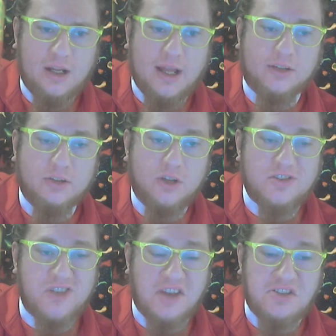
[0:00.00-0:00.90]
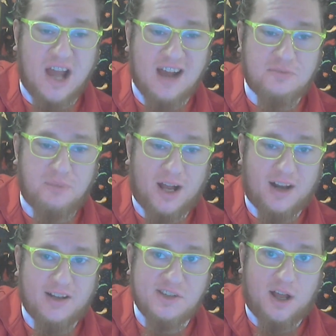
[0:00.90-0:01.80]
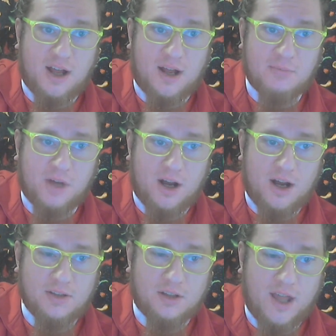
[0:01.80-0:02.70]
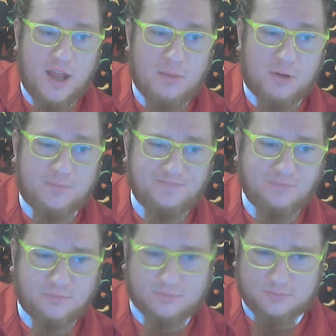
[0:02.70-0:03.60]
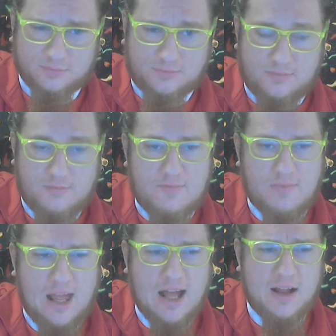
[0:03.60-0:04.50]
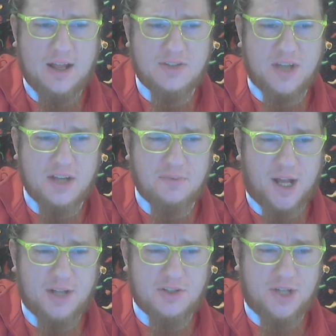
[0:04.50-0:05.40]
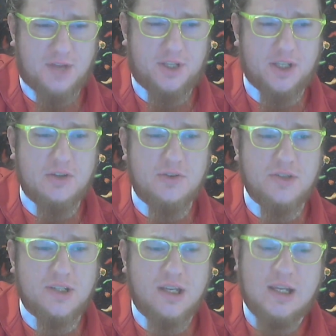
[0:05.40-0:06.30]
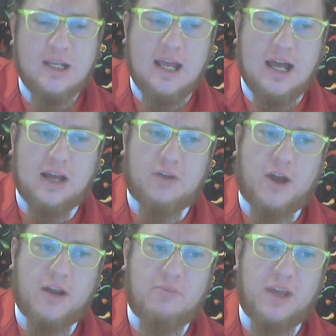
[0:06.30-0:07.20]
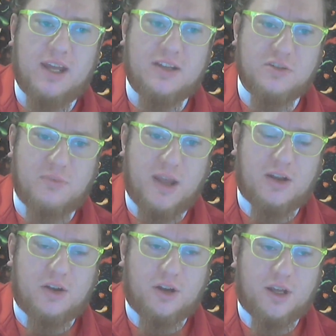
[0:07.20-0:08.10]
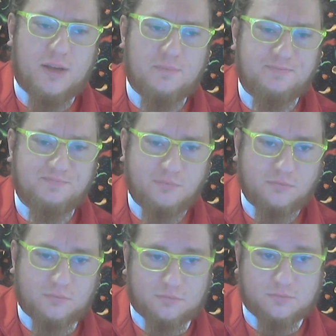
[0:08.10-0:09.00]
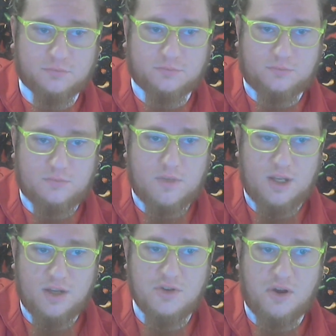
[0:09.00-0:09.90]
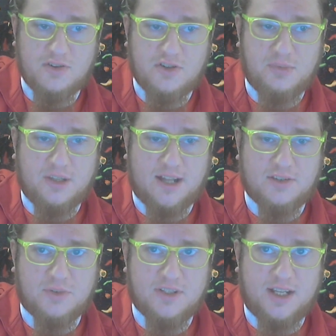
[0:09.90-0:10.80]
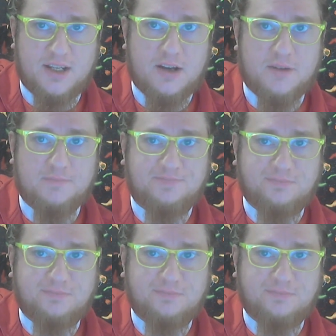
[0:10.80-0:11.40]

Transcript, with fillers: It looks like Scotch bonnets um, on the label. Uh, and Scotch bonnets are definitely used uh, quite a bit in Jamaican cooking. So I'd assume that that's what's in here.